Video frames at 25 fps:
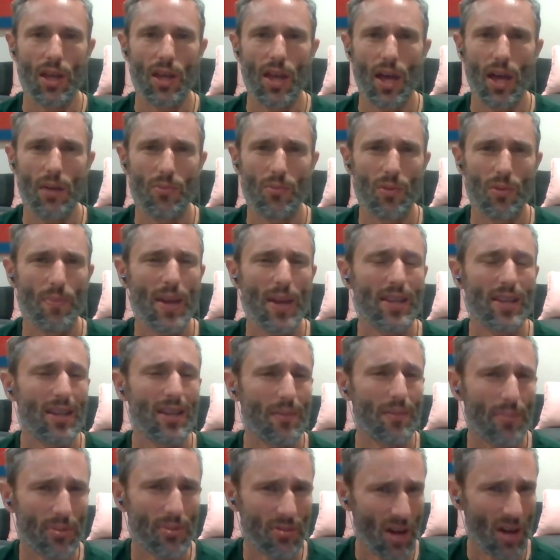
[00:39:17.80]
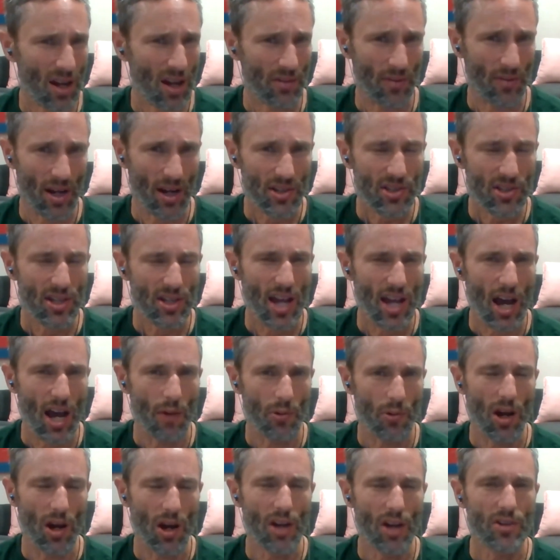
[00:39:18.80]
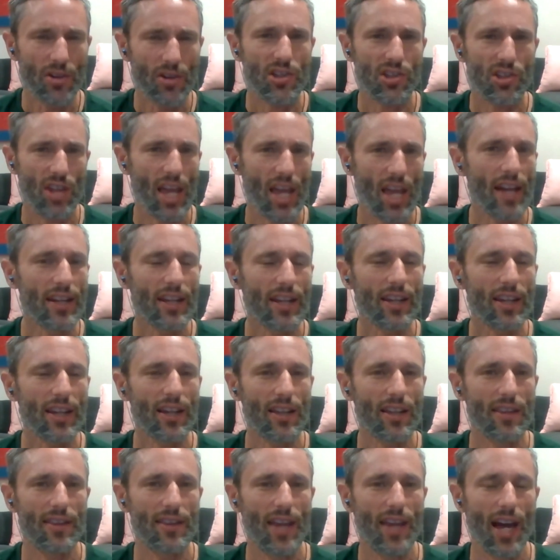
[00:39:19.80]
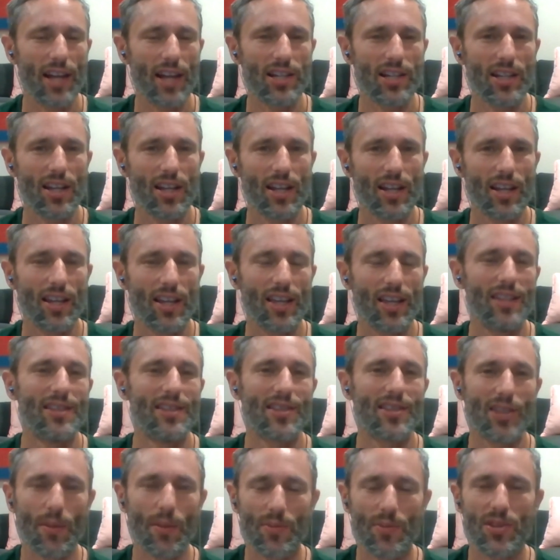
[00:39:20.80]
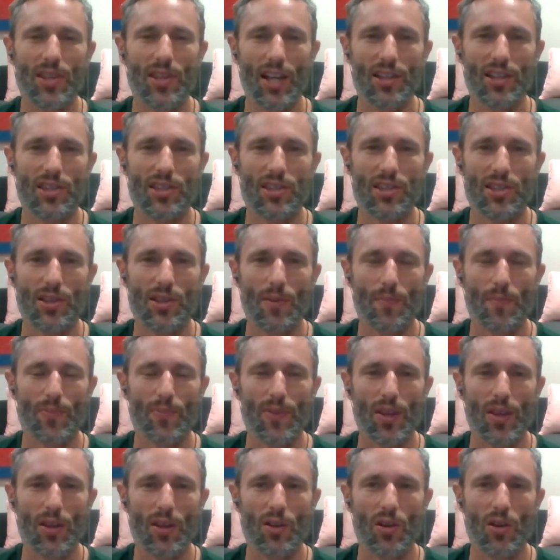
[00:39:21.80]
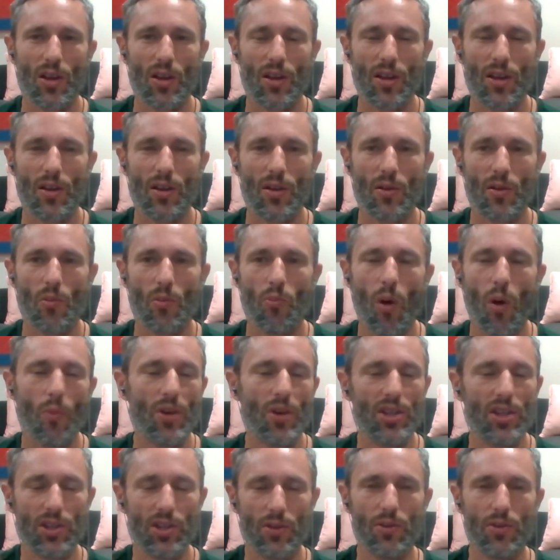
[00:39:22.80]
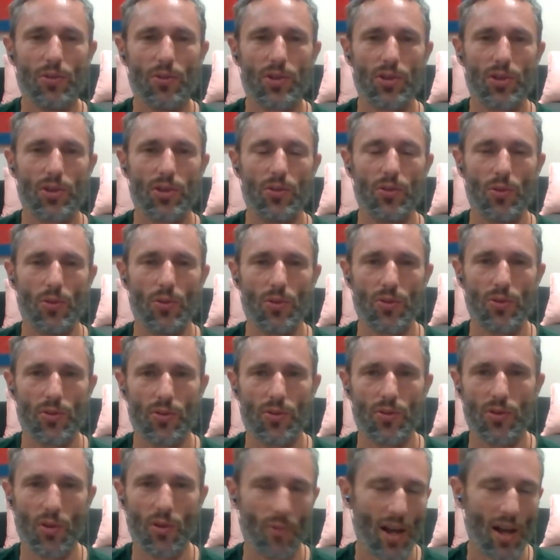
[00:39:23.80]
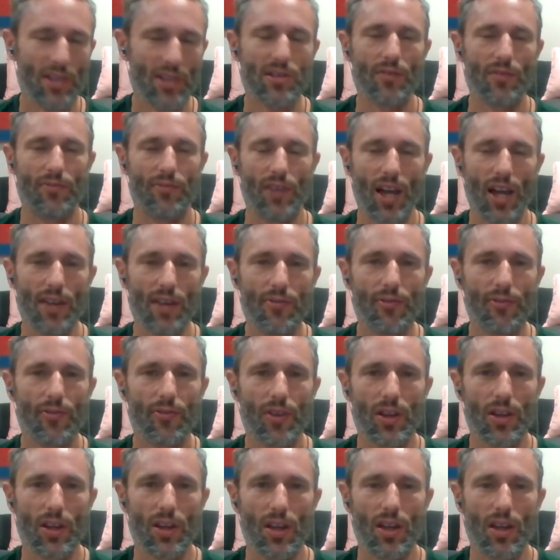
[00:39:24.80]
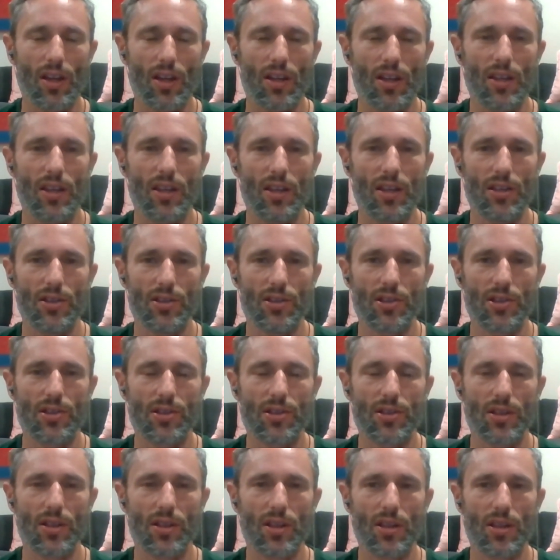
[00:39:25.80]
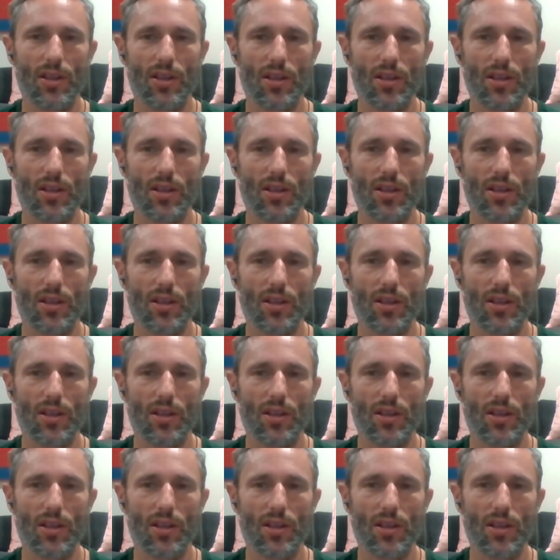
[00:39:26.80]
And we're making progress now. We're understanding that in some sense, what we do to the rest of life is